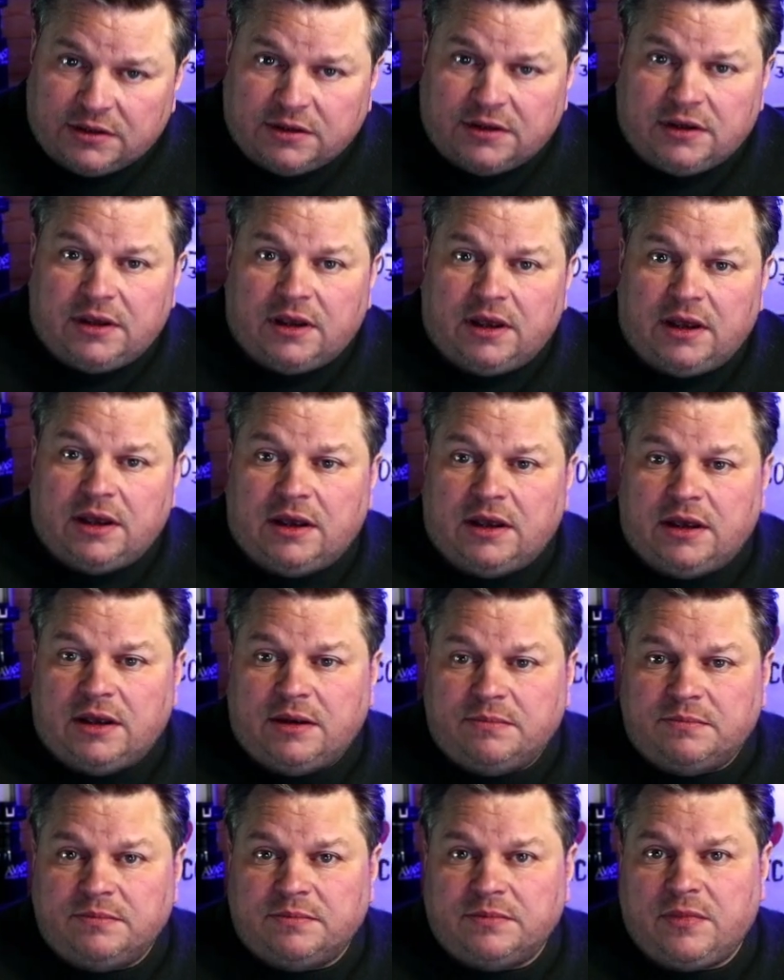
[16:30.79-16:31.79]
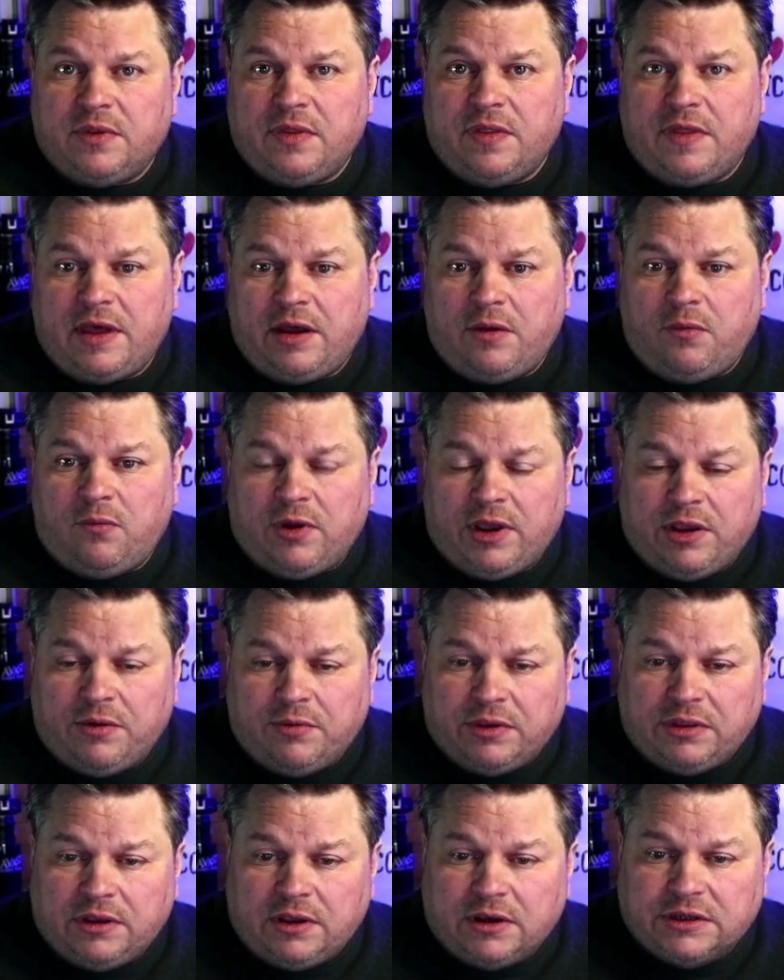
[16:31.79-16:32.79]
That way, when
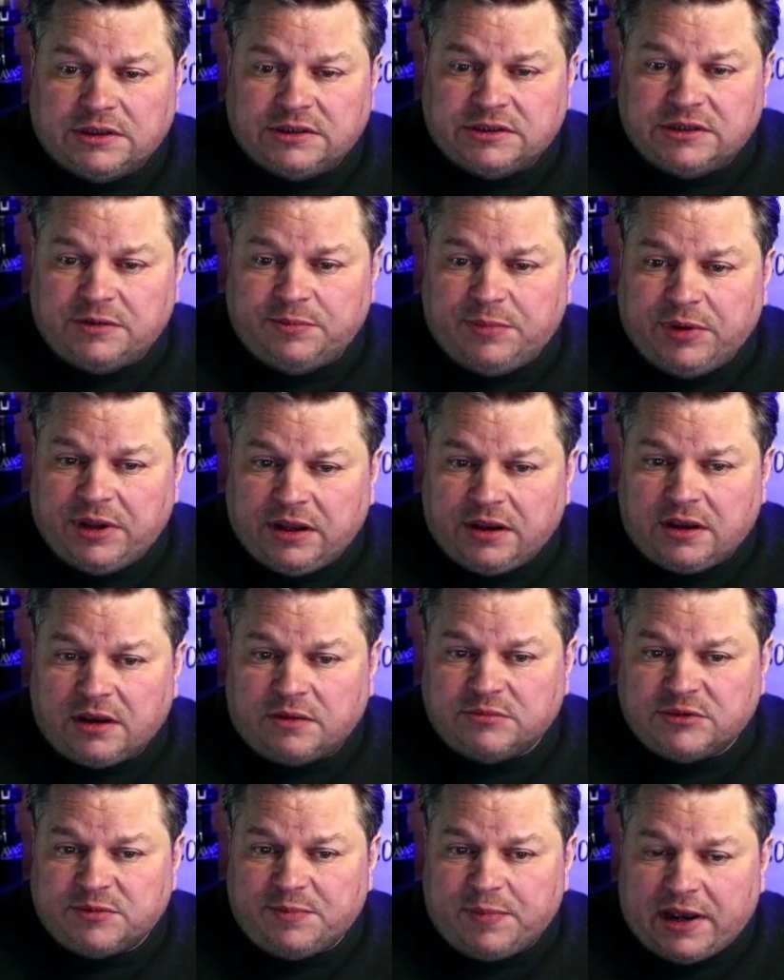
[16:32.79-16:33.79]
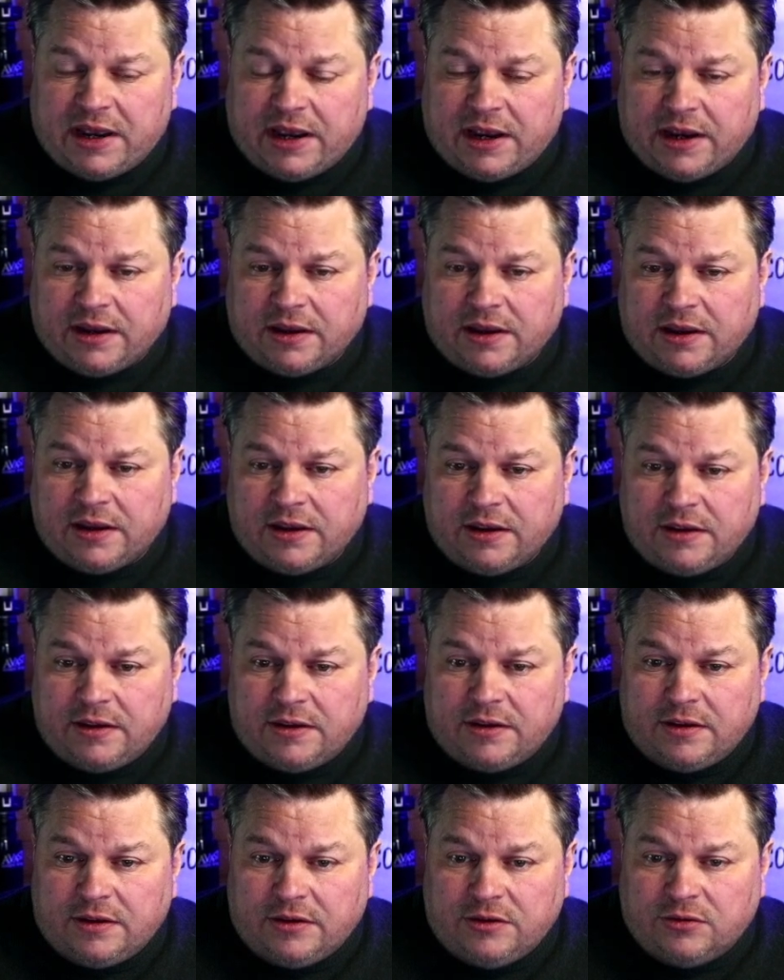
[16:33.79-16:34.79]
the ICP comes back,
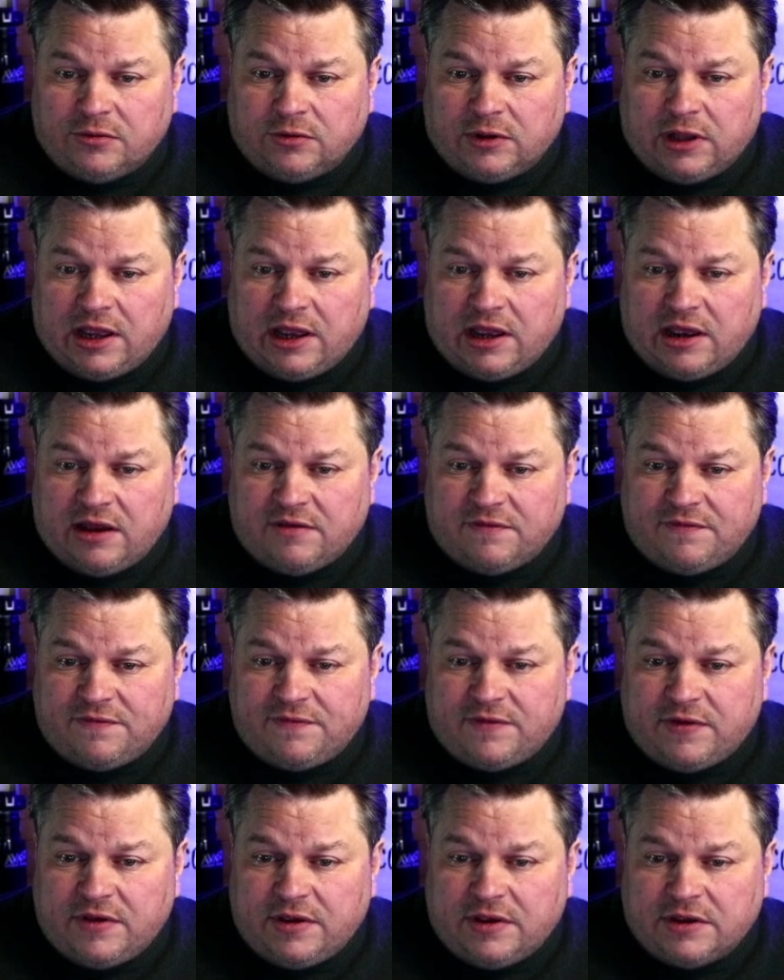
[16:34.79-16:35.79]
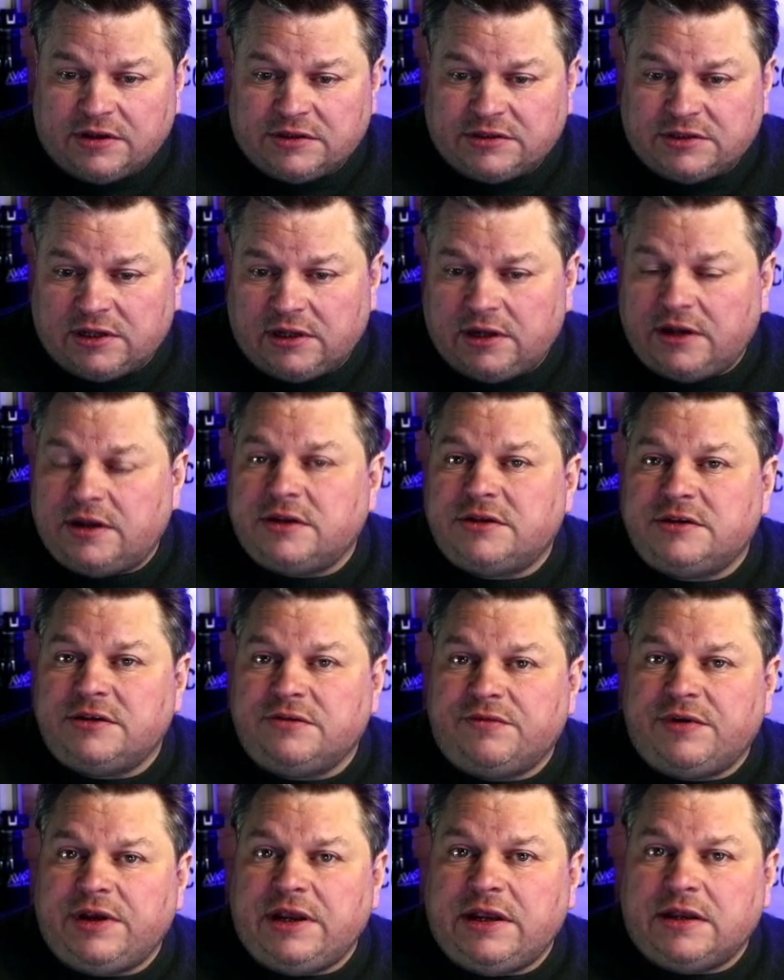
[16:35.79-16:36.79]
you'll have a salinity
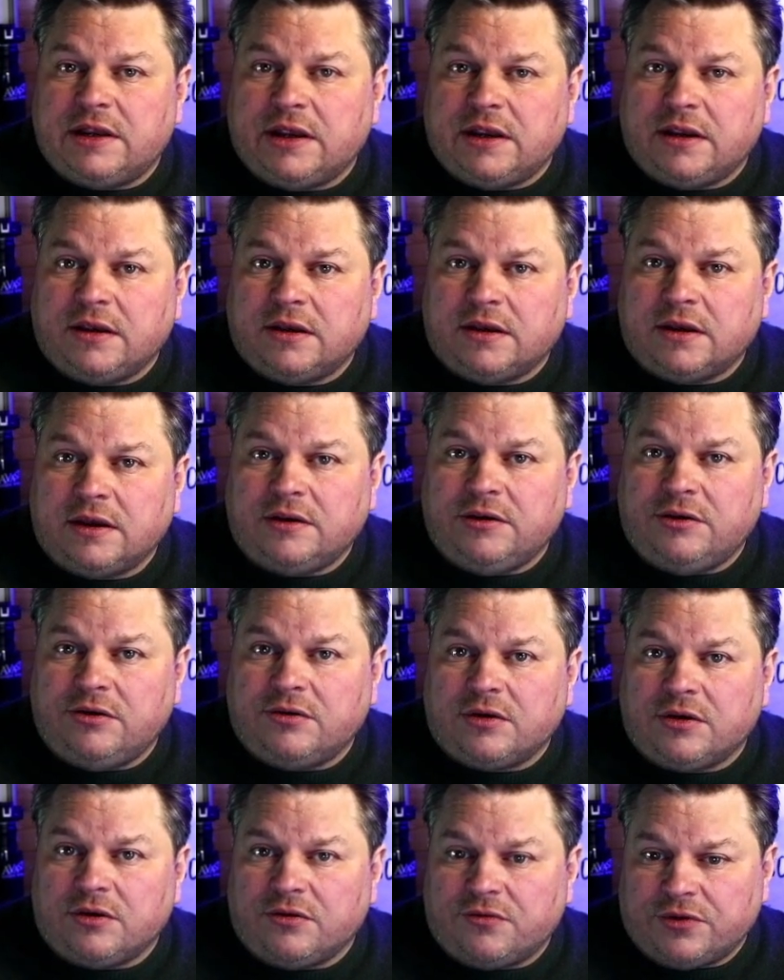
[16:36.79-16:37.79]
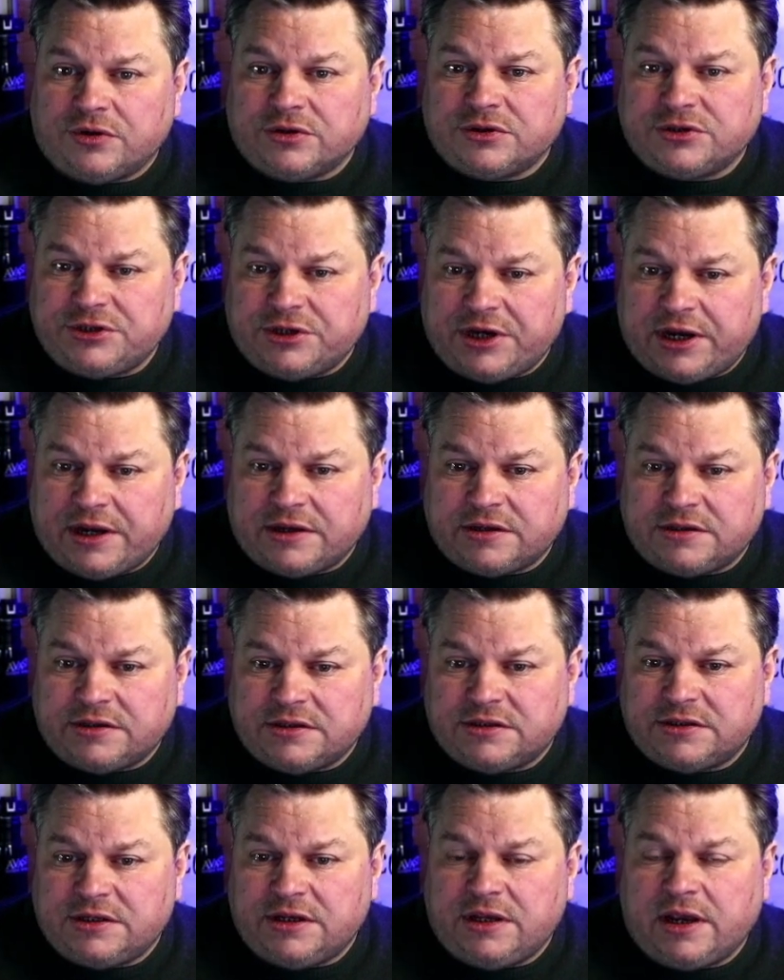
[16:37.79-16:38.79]
reading and you can cross-check to
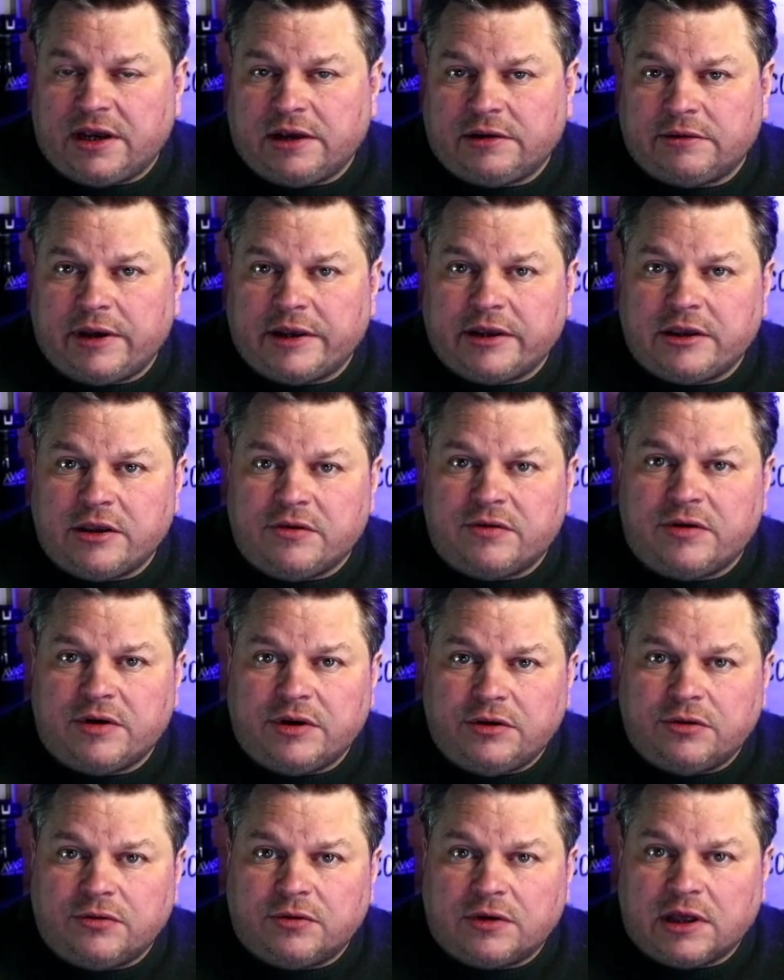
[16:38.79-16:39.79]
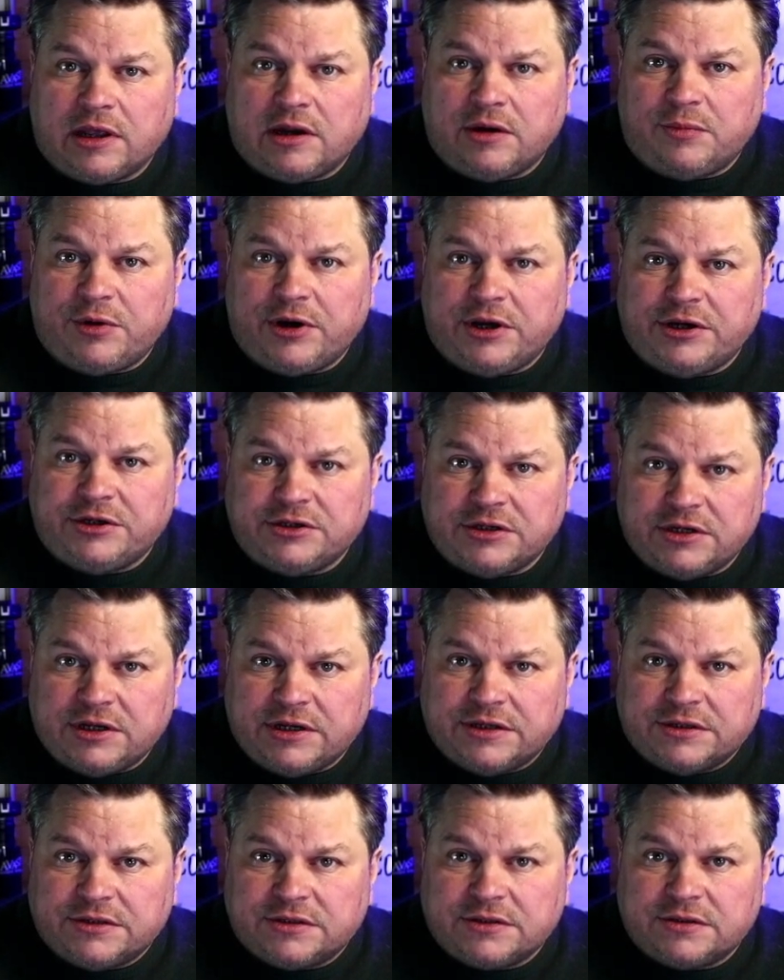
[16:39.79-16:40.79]
see how accurate your calibration is.